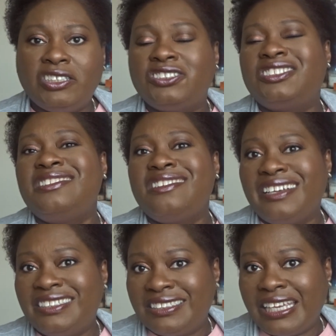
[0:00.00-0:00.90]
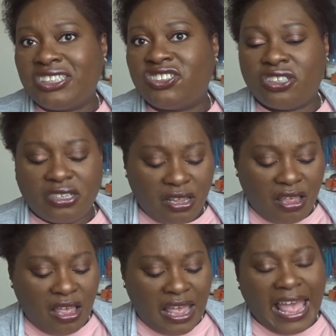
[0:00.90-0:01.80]
It's just a nice texture,
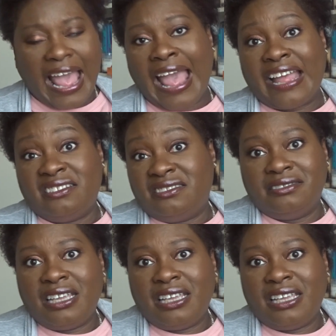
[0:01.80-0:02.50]
and